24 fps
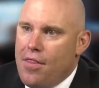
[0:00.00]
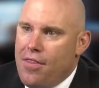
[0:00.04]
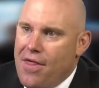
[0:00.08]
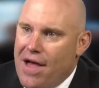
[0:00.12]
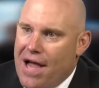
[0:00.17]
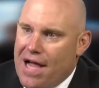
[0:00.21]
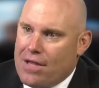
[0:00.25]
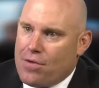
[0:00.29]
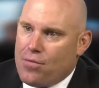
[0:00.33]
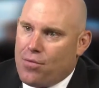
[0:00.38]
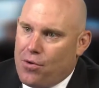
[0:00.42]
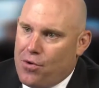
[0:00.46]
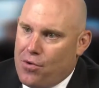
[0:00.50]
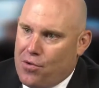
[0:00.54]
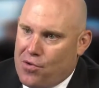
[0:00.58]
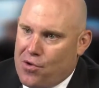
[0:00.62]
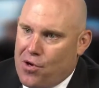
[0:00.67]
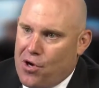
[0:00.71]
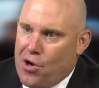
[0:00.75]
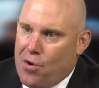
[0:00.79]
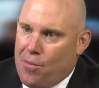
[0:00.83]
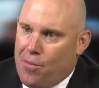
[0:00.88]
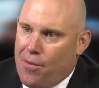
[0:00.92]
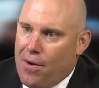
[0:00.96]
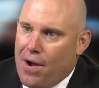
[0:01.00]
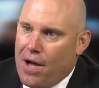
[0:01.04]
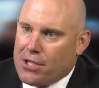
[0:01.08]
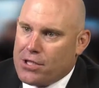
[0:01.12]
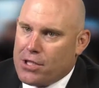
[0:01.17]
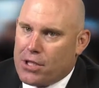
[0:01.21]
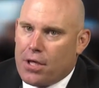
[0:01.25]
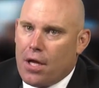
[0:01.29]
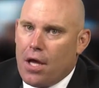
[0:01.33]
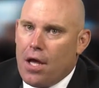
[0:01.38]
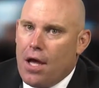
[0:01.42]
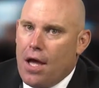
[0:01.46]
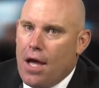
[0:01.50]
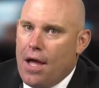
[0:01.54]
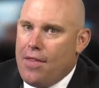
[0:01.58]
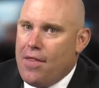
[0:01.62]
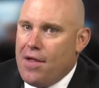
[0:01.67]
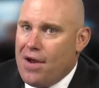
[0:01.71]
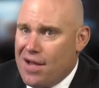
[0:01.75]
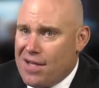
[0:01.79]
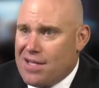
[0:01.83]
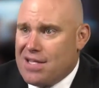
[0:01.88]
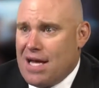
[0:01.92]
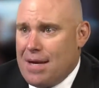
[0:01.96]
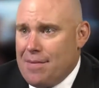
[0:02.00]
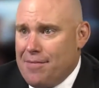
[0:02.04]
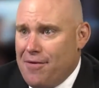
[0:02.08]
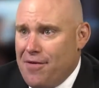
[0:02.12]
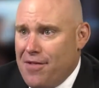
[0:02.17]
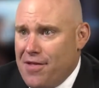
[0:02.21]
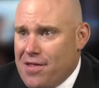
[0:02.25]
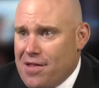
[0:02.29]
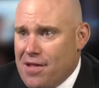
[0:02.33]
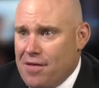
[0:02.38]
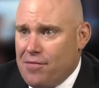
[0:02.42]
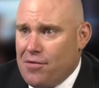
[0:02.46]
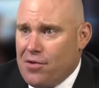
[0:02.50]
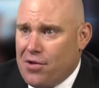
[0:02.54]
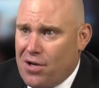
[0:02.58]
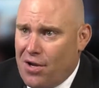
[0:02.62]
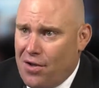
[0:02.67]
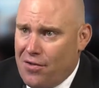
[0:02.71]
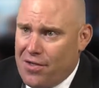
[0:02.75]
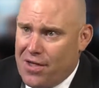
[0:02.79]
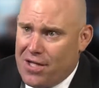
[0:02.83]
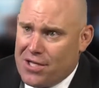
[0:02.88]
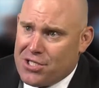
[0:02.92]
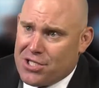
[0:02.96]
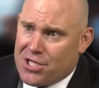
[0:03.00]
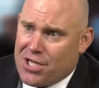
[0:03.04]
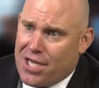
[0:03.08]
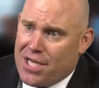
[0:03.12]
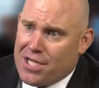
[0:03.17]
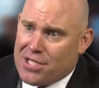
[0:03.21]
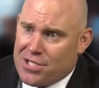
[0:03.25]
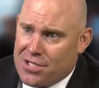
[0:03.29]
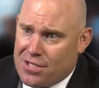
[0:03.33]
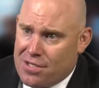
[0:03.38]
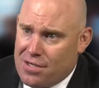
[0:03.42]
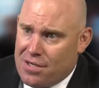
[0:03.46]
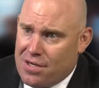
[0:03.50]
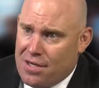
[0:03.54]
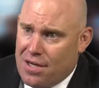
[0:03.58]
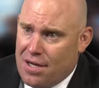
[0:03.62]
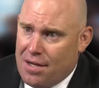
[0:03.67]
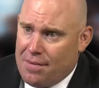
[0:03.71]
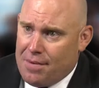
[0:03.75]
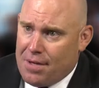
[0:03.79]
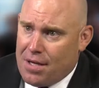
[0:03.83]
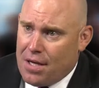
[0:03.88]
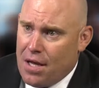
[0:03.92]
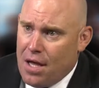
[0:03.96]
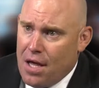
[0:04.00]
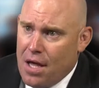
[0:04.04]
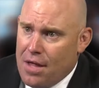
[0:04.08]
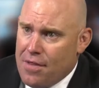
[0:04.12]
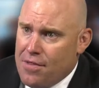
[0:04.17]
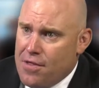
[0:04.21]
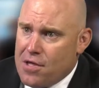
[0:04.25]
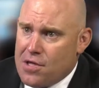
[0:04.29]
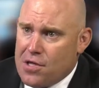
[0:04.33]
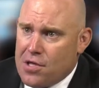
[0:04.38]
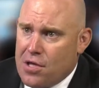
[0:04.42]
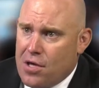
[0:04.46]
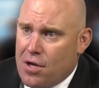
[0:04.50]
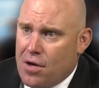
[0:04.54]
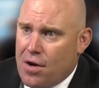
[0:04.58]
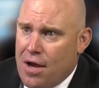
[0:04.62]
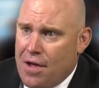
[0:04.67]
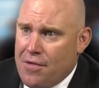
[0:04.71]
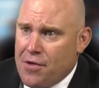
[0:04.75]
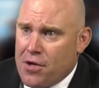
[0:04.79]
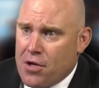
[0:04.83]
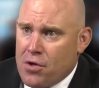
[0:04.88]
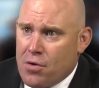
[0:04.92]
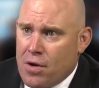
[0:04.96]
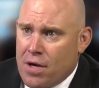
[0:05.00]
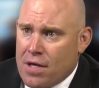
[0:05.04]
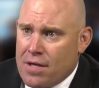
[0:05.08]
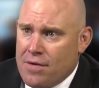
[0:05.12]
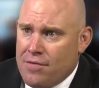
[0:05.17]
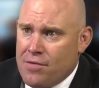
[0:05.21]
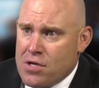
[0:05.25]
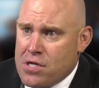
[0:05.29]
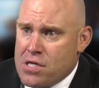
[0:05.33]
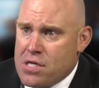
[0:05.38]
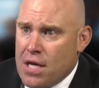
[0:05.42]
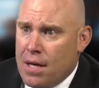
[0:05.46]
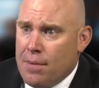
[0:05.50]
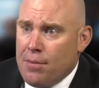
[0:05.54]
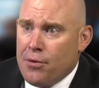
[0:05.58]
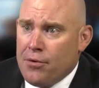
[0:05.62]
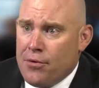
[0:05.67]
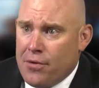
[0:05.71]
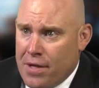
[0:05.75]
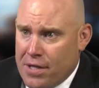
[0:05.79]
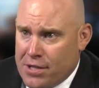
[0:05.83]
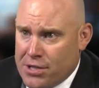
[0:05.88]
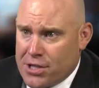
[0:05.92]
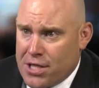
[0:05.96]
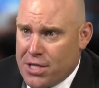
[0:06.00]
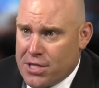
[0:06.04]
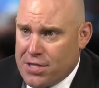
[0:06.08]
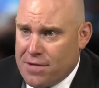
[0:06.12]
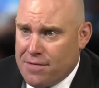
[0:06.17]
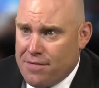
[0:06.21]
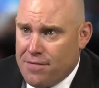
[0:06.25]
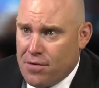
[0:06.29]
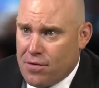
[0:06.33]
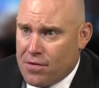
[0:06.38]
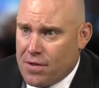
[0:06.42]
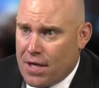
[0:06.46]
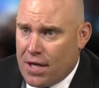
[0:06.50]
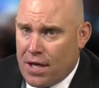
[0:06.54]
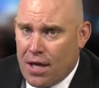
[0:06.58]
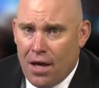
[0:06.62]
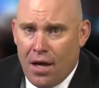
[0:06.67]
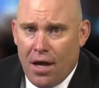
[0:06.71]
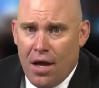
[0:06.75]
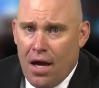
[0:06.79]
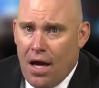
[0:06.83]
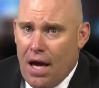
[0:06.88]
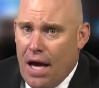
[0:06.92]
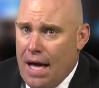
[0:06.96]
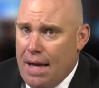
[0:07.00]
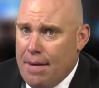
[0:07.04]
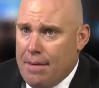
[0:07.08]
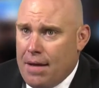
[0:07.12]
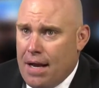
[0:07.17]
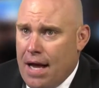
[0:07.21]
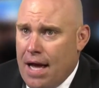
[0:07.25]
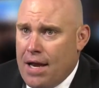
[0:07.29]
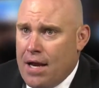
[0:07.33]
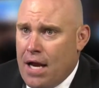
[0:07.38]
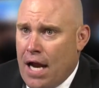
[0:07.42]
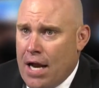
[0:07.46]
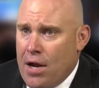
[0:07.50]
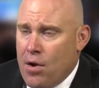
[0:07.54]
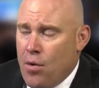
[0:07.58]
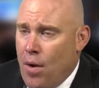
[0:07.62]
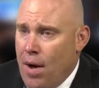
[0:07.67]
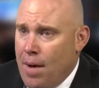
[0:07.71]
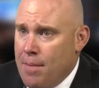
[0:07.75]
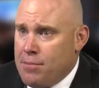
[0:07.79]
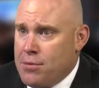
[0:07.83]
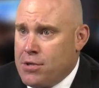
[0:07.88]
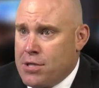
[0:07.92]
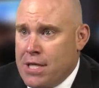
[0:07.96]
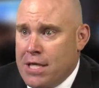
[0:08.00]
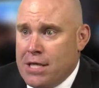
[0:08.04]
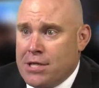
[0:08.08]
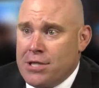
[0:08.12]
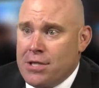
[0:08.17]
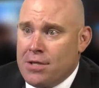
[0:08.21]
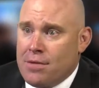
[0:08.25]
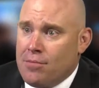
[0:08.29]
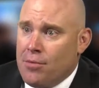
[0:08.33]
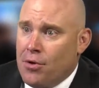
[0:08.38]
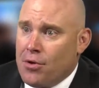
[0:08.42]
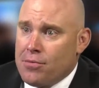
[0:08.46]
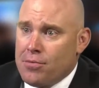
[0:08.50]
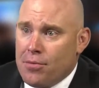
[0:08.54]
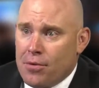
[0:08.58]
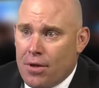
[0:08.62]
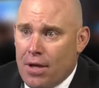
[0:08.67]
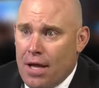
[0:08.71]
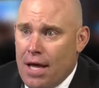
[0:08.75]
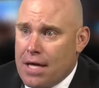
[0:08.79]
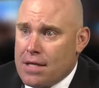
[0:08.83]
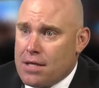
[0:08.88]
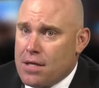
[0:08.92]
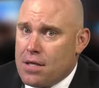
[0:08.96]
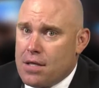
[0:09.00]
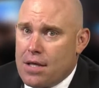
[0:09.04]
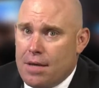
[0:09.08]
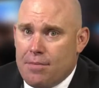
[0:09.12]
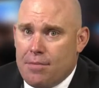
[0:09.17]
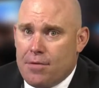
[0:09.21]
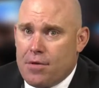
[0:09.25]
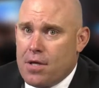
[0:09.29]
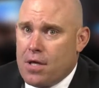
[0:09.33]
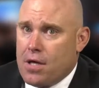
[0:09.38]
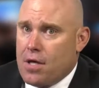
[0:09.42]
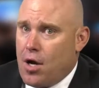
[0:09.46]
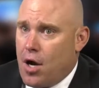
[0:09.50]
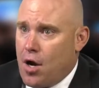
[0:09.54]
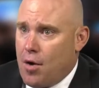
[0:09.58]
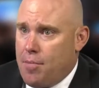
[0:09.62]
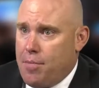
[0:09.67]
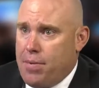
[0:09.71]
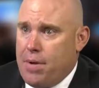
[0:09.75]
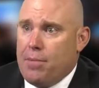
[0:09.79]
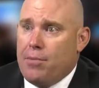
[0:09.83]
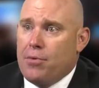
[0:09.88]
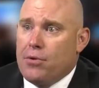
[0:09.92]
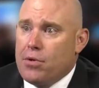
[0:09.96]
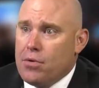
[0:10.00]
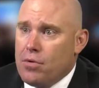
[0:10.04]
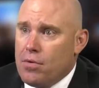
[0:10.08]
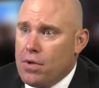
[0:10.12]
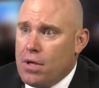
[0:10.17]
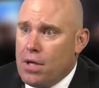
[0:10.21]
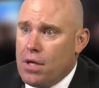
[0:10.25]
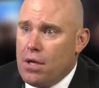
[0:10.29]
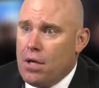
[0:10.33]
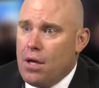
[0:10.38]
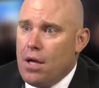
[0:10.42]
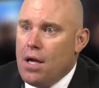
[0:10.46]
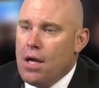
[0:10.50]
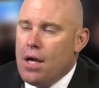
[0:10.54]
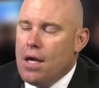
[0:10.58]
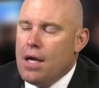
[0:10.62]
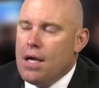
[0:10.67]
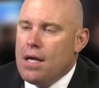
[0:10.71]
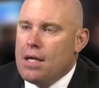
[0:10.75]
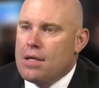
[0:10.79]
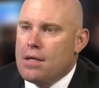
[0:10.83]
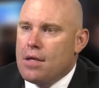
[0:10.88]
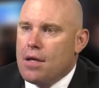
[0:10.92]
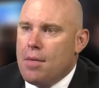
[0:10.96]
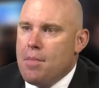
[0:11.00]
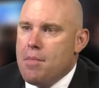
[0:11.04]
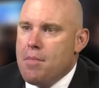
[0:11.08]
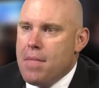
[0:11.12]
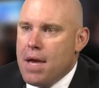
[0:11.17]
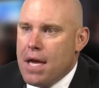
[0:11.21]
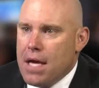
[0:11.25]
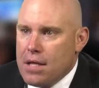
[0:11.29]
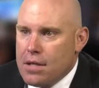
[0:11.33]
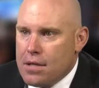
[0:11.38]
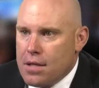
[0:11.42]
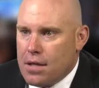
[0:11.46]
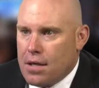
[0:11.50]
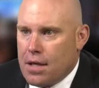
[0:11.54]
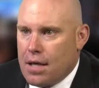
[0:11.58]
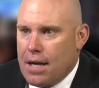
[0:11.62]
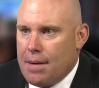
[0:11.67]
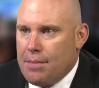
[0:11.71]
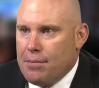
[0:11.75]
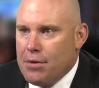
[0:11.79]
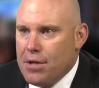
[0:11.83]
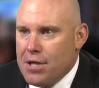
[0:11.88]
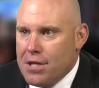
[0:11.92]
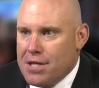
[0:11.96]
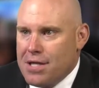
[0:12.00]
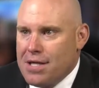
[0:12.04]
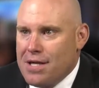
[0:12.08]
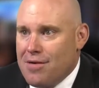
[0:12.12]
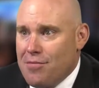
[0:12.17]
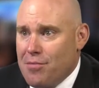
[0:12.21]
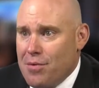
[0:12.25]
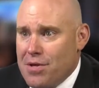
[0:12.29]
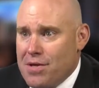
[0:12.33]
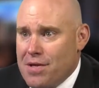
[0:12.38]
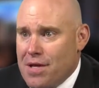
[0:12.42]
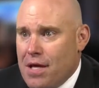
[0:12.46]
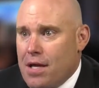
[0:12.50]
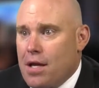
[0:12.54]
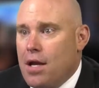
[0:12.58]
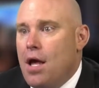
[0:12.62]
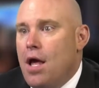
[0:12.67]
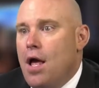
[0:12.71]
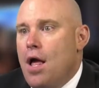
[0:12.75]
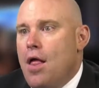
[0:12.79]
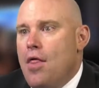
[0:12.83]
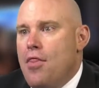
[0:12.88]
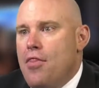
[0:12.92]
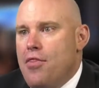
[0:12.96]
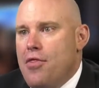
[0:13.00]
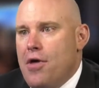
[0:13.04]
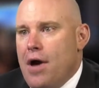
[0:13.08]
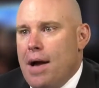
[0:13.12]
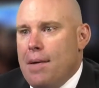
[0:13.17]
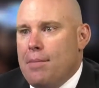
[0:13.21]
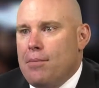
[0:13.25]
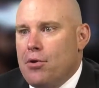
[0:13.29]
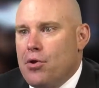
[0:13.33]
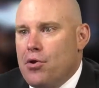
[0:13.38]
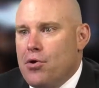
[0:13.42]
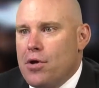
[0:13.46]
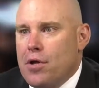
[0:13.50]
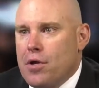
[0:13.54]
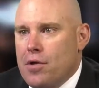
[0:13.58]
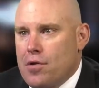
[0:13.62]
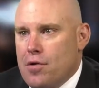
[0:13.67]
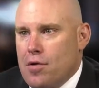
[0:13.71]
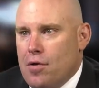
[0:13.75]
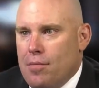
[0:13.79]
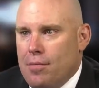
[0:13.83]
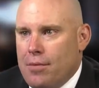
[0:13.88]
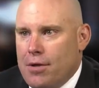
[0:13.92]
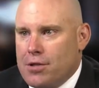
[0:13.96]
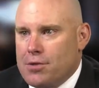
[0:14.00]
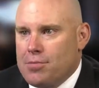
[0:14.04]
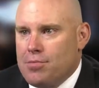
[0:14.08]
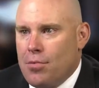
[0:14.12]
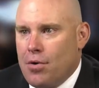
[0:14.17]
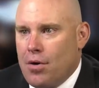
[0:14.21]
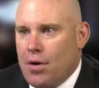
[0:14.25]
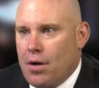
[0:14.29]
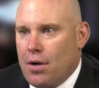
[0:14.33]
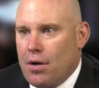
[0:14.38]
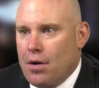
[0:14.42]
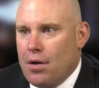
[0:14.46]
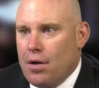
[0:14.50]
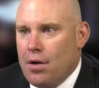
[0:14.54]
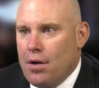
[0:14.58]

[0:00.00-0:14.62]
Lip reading: That's where you start your project. And then on top of all that stuff, look at all the education. I mean, this year, I think you guys even doubled the education. It feels like, I know I'm teaching multiple classes. I'm seeing our people doing it. It's amazing. And I'm listening to everybody saying, I'm learning so much more.